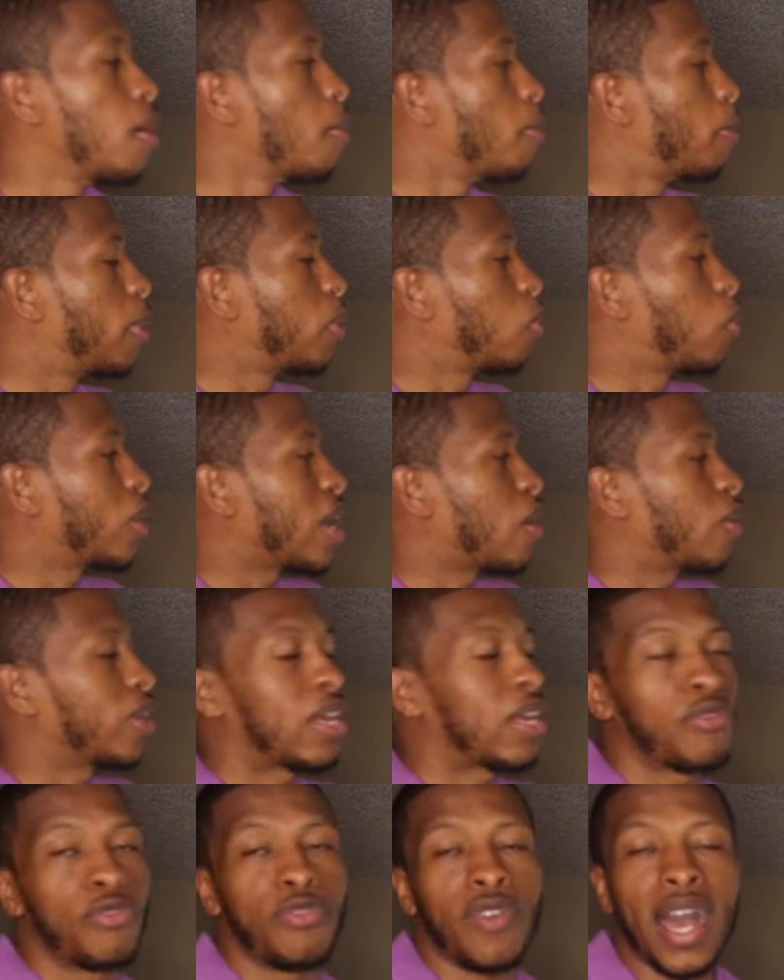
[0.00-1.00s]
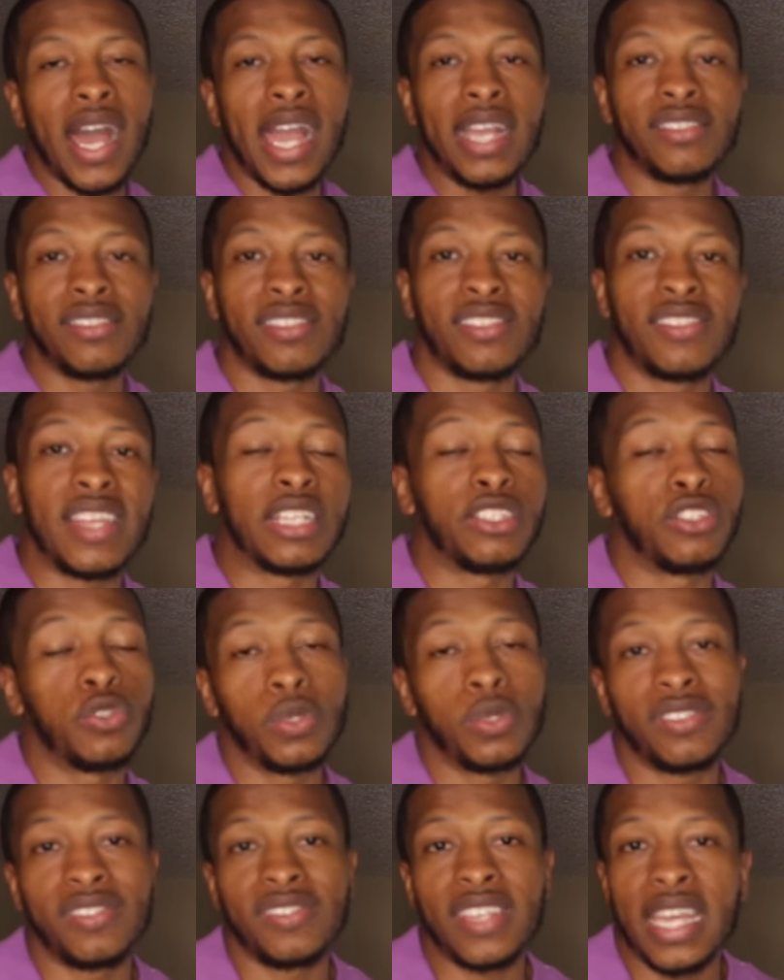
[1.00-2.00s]
But what I would advise is that you
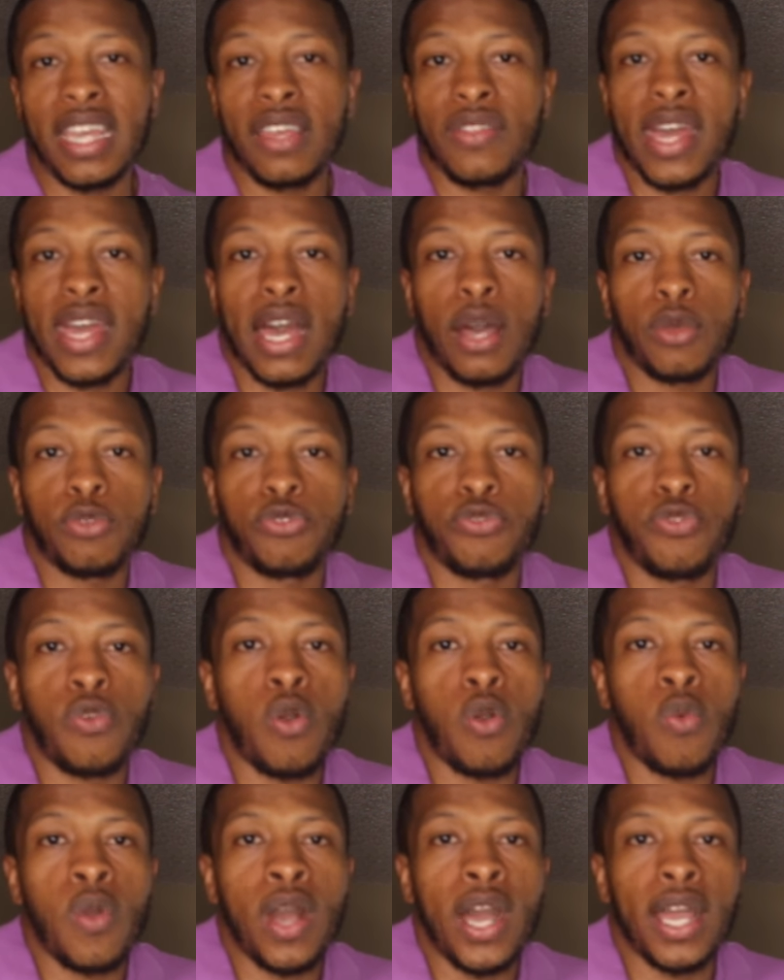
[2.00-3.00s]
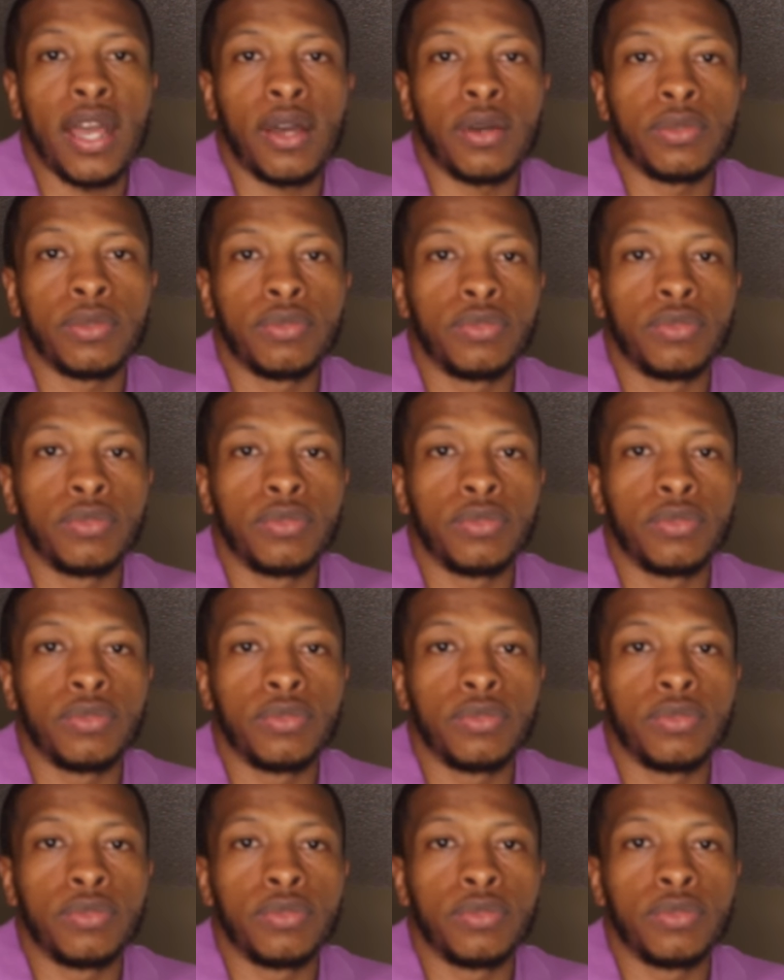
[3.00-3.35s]
would stay in the house for a while.